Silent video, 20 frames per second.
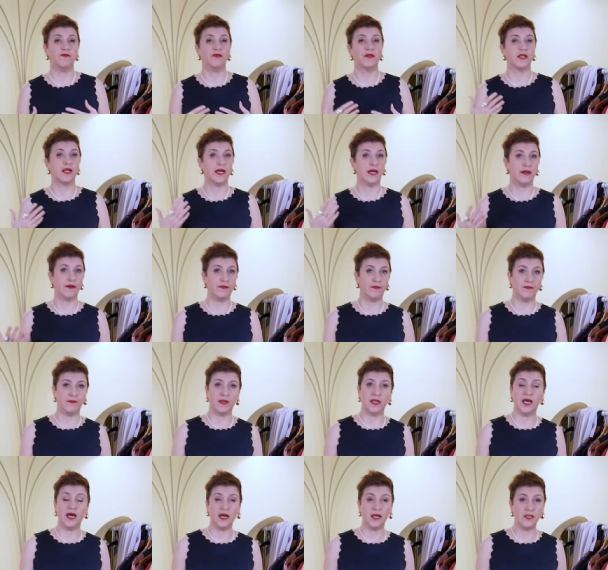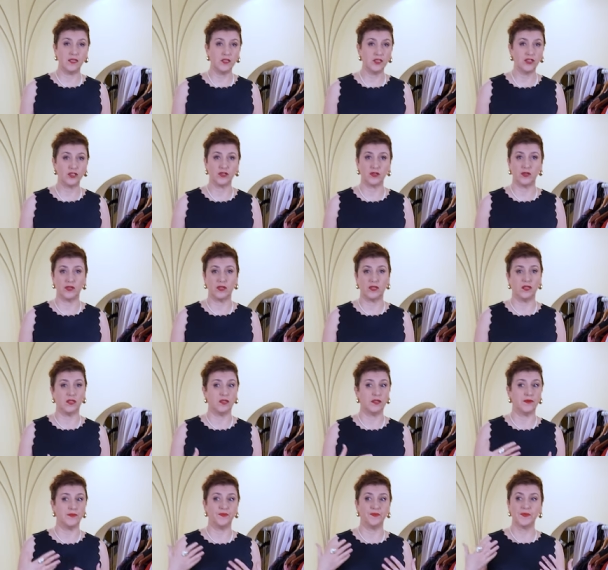We'll have lunch,
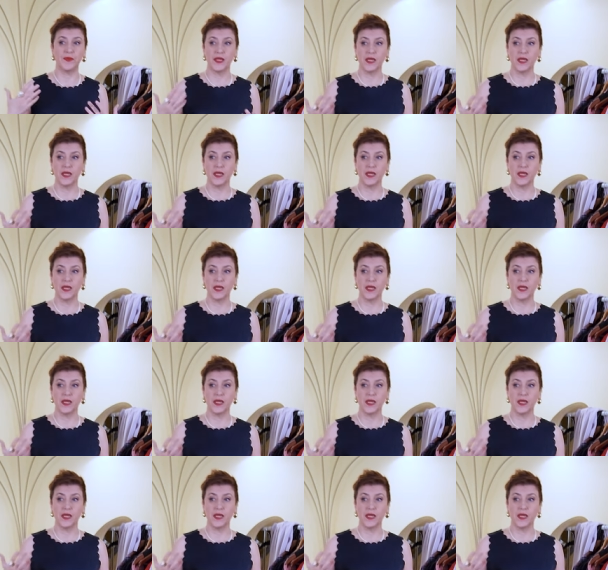um,